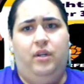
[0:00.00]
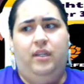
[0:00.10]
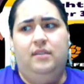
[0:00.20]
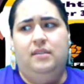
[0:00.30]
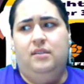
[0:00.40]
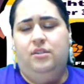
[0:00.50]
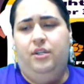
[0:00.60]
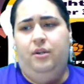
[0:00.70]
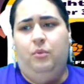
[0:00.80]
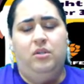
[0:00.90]
us this
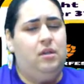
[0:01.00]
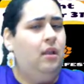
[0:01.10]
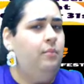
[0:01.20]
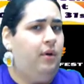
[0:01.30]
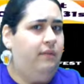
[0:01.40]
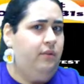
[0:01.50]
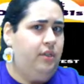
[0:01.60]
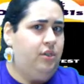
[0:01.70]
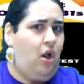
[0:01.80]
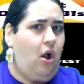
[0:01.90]
year. Marsala
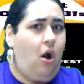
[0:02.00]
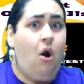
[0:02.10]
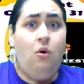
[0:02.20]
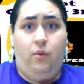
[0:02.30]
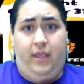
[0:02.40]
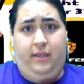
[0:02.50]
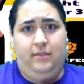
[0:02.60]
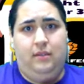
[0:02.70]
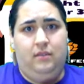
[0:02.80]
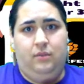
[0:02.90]
Beverage
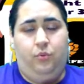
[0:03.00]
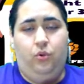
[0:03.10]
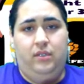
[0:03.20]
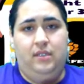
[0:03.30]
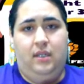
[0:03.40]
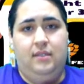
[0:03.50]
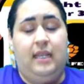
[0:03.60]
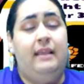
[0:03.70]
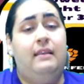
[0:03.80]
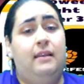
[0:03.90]
always supports us.
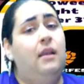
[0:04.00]
And then